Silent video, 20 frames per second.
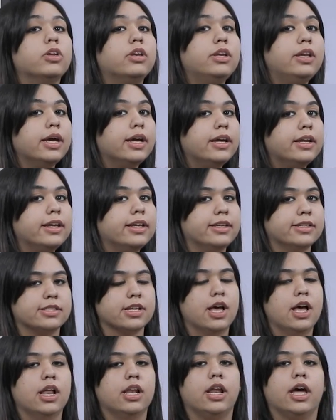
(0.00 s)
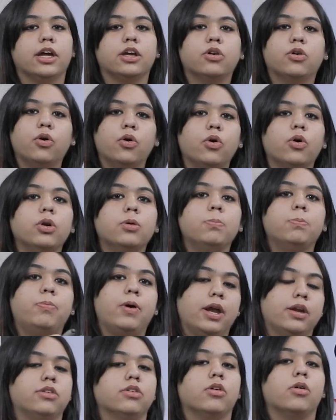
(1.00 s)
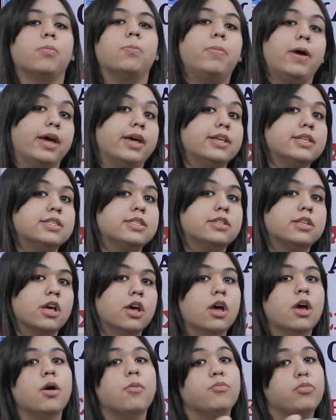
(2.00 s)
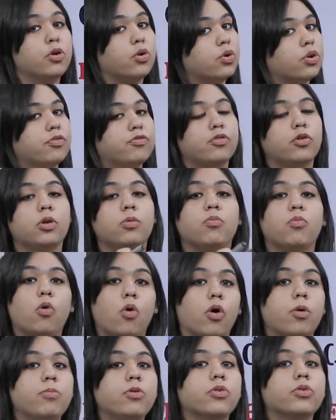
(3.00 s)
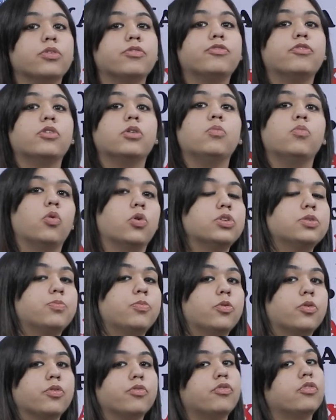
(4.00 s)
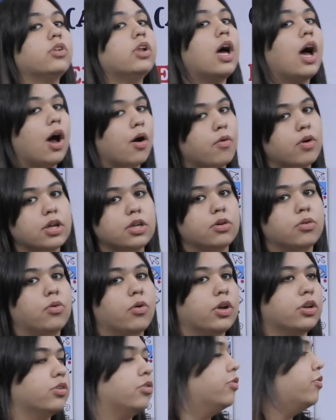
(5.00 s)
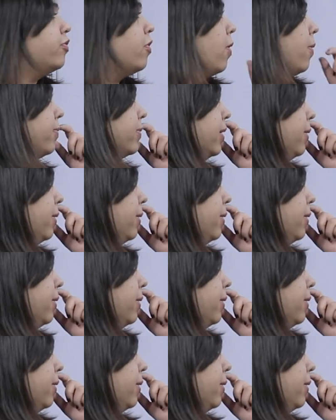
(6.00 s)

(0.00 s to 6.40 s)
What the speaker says: the degrees? Like good, better, best, beautiful, more beautiful, most beautiful. How are you going to form